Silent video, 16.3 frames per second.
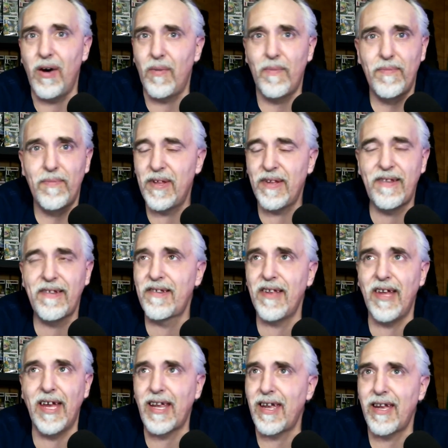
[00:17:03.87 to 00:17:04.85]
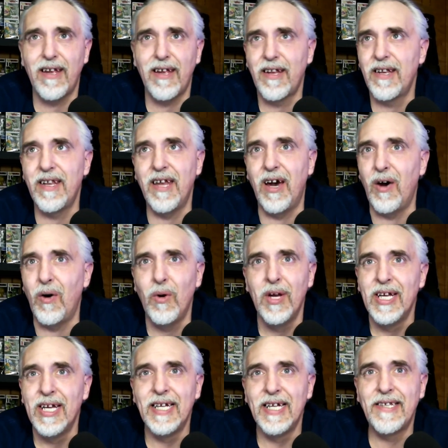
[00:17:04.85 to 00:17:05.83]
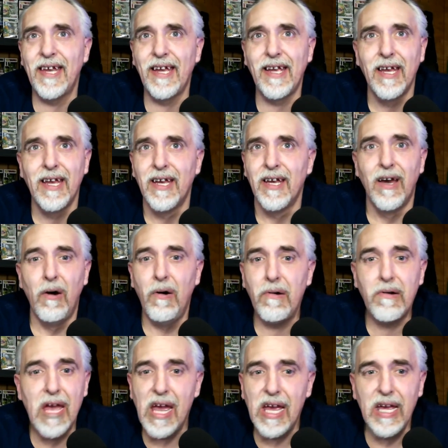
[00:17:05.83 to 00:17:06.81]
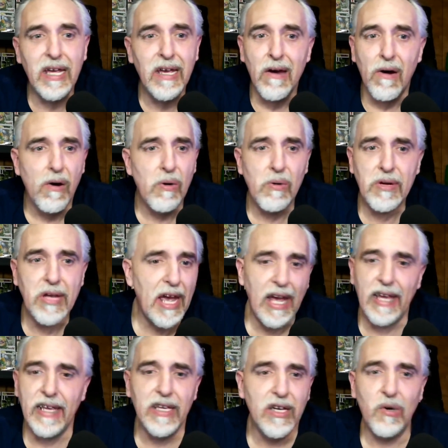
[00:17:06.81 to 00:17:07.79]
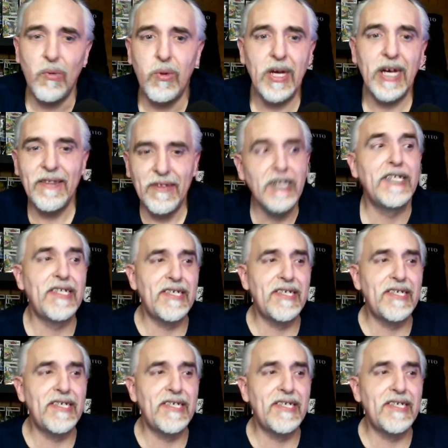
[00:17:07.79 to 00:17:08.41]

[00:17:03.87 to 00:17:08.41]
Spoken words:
no, this is like, no, it's like, okay, you win.